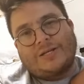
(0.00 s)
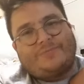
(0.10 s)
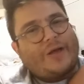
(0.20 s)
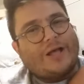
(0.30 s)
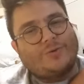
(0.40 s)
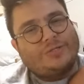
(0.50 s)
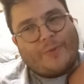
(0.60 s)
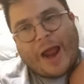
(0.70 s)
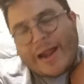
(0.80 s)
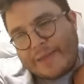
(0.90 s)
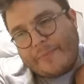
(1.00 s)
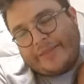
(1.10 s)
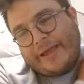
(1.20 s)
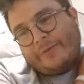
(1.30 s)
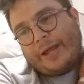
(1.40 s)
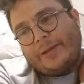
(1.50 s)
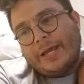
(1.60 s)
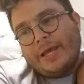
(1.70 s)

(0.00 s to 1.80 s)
because Picasso was a brand name by then, right?